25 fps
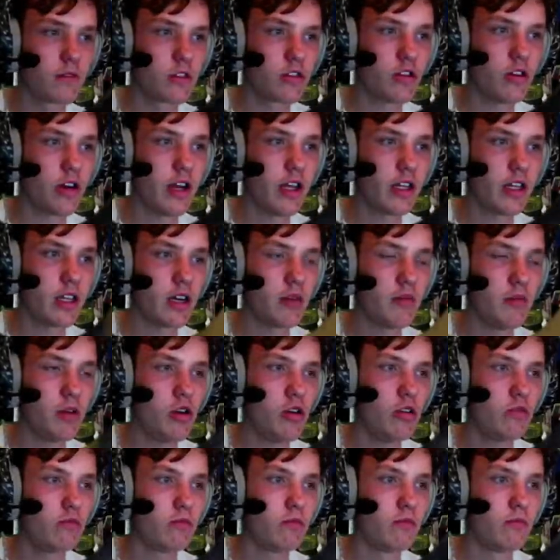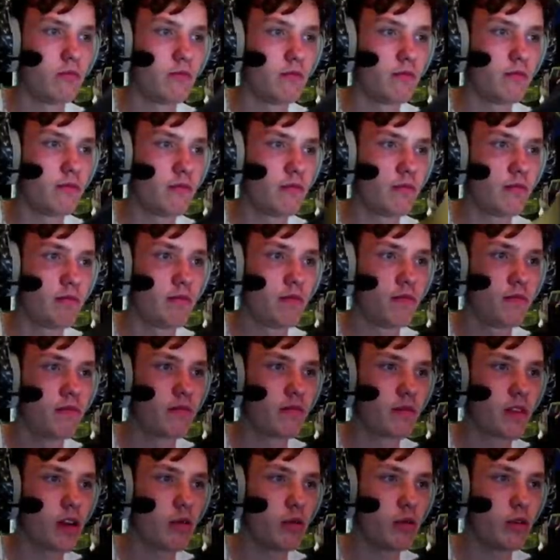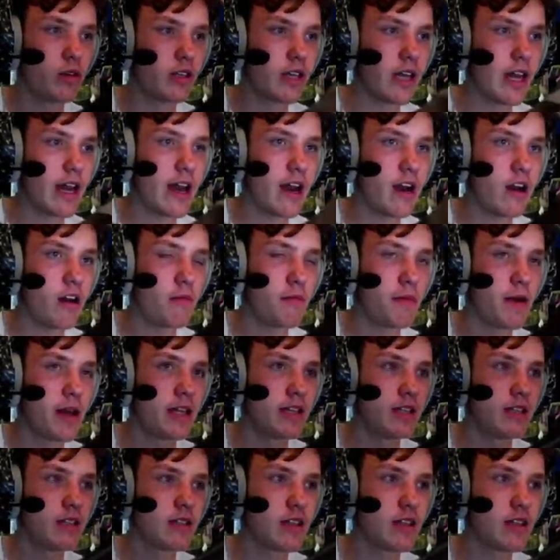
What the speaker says: Train, come on. I want to get out of Penn